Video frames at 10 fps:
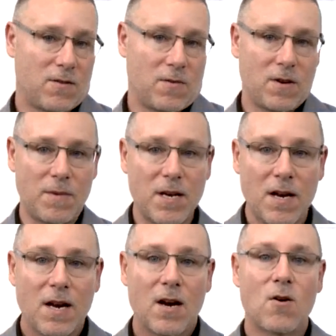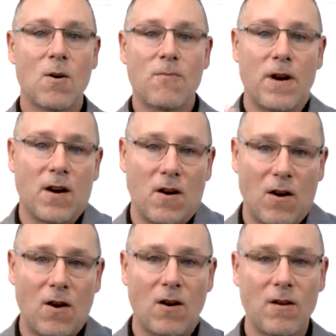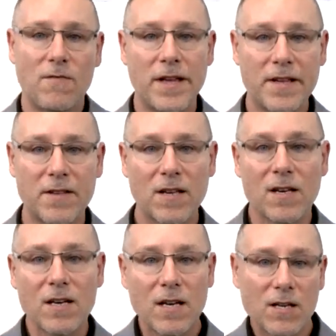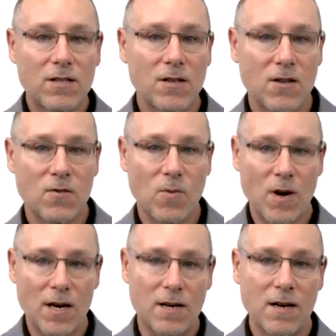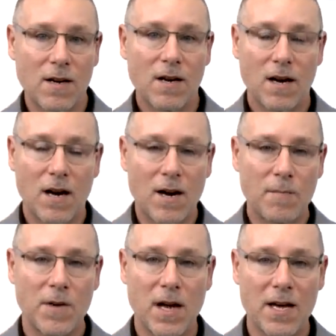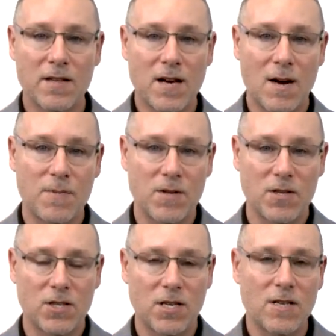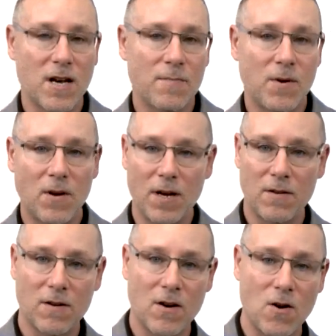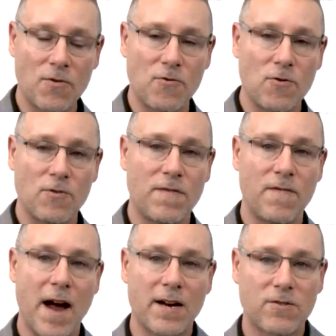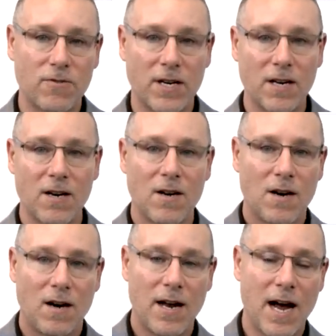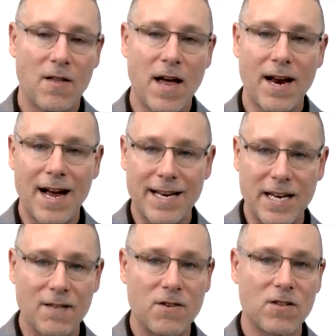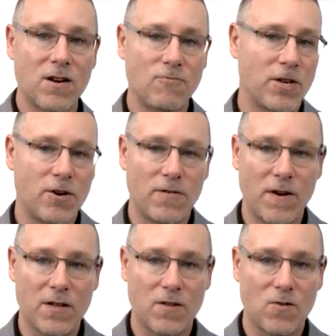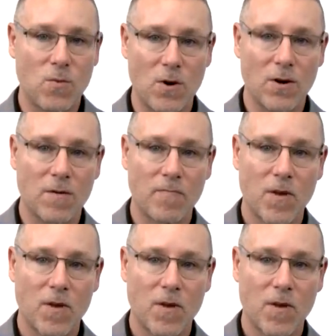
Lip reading: we're going to be incorporating all of this into this one nice composition example and go through the refactoring on how that idea of discovering interfaces work.